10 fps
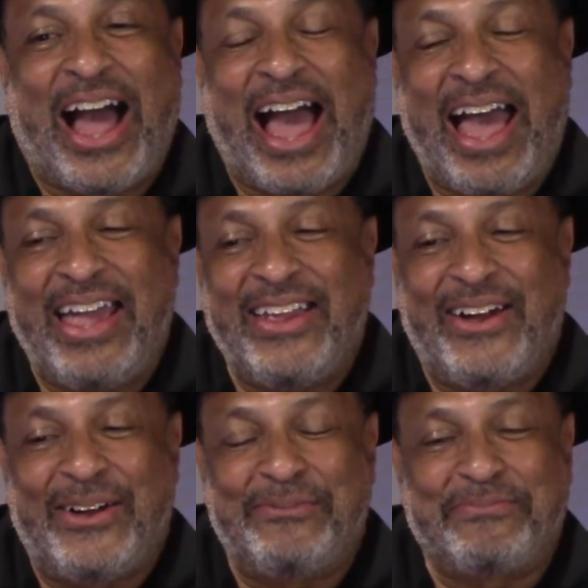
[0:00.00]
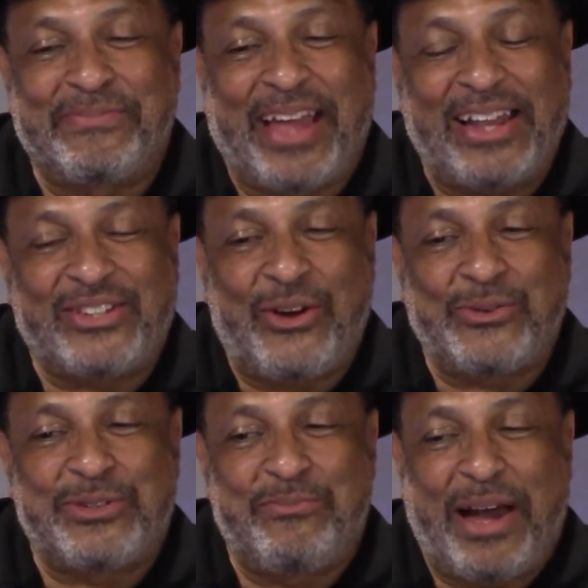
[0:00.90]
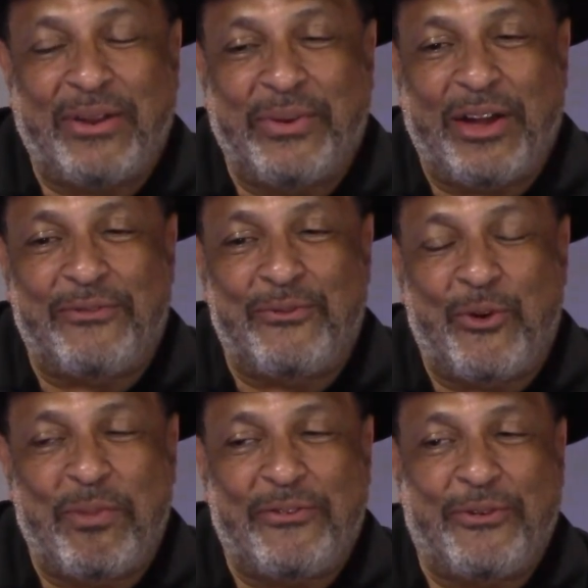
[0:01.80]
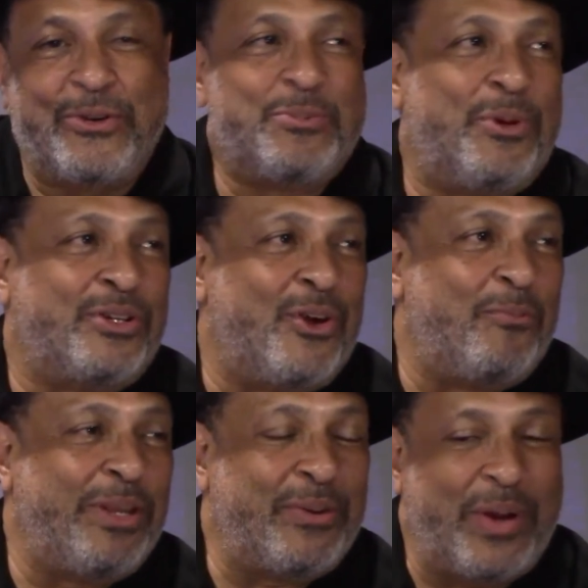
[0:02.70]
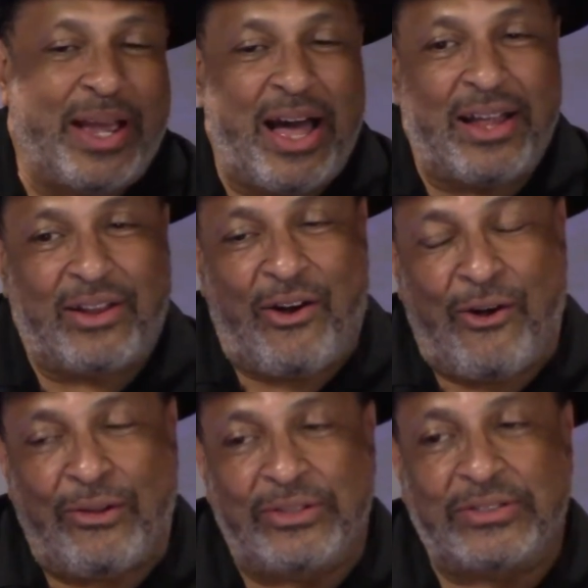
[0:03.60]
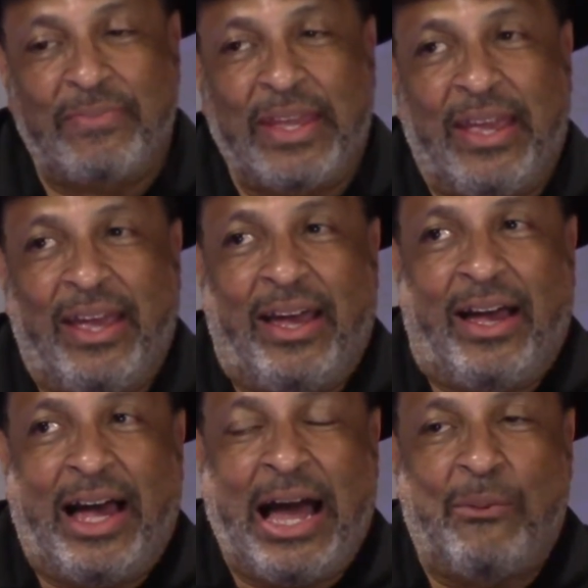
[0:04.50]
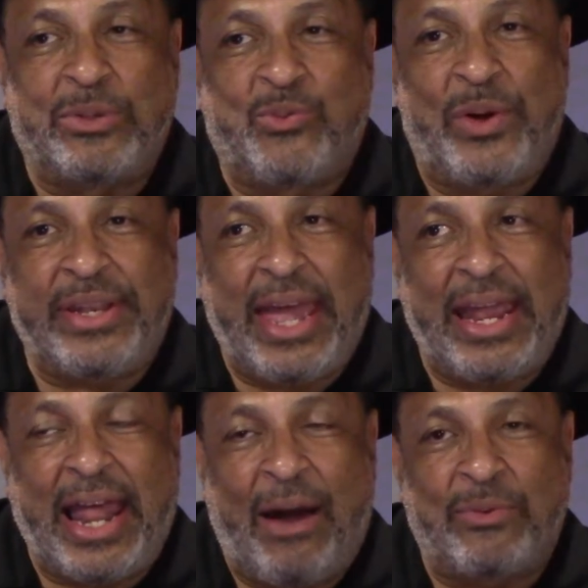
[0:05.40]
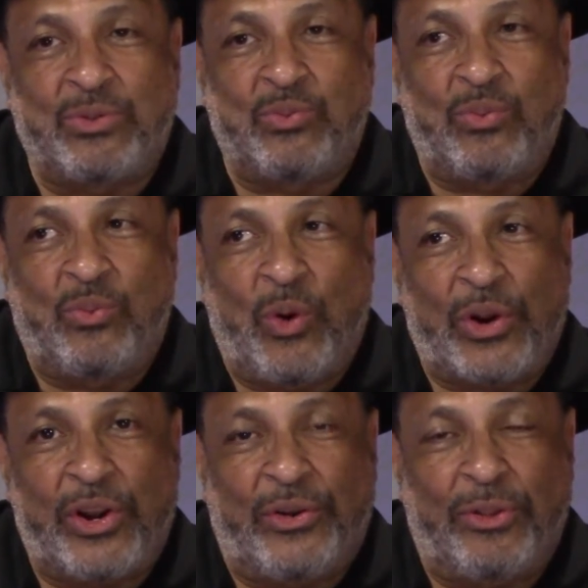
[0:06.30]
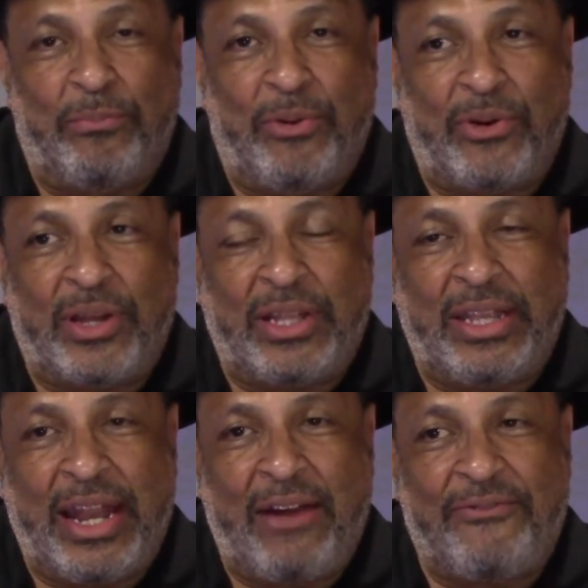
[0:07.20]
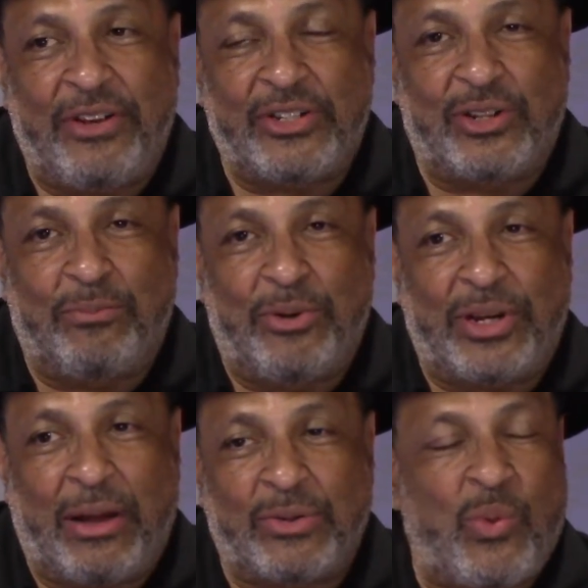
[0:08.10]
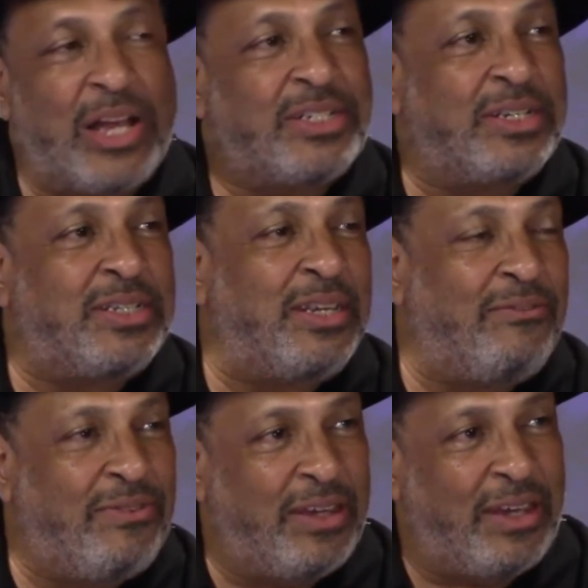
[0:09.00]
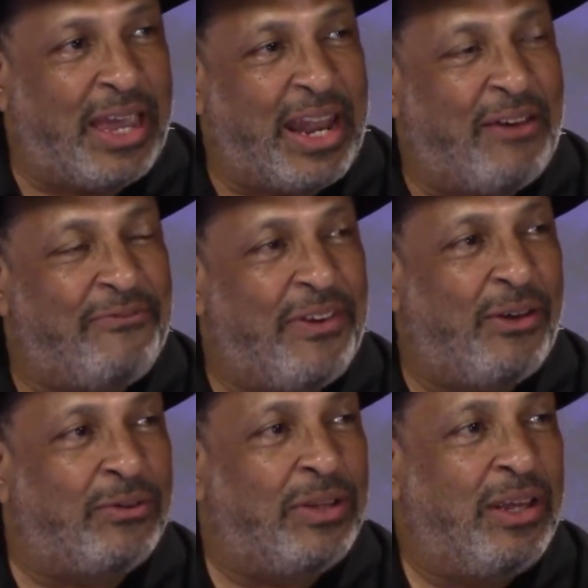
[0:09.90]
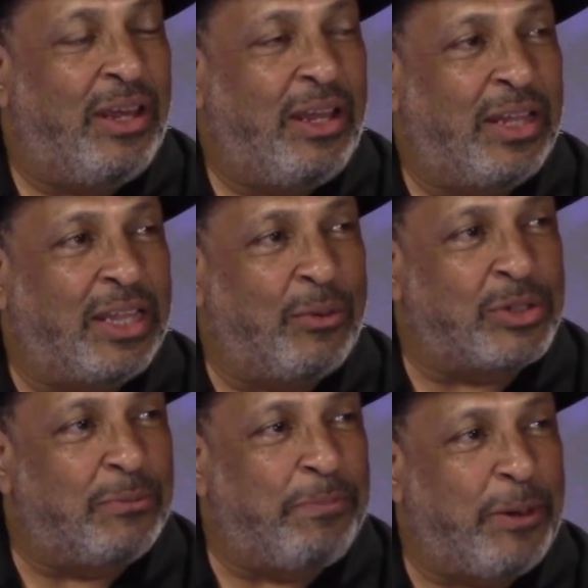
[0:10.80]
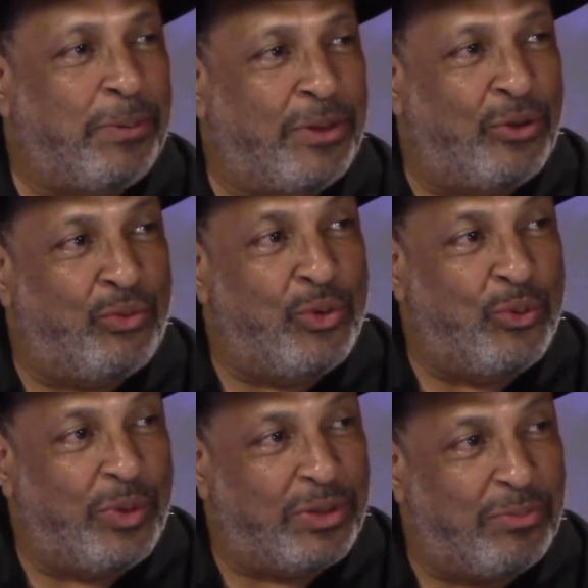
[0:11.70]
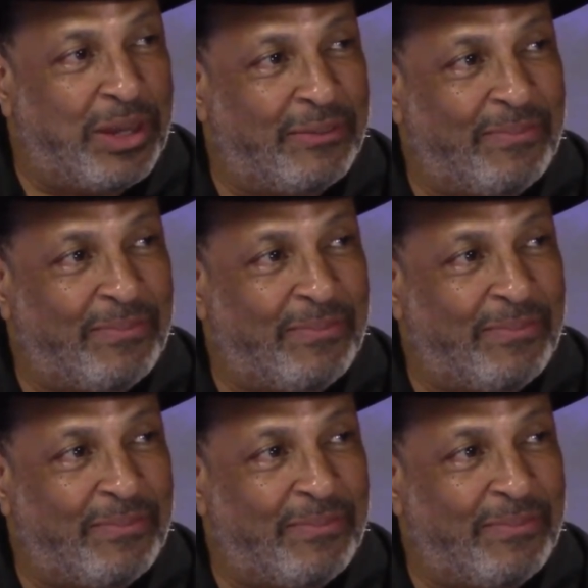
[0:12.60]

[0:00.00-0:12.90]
I told somebody when I wrote my first book, Don't Blink When God Calls. One night I was working on the book, and then I finished the book, and I was watching TV, and I felt that there were some people in the room with me.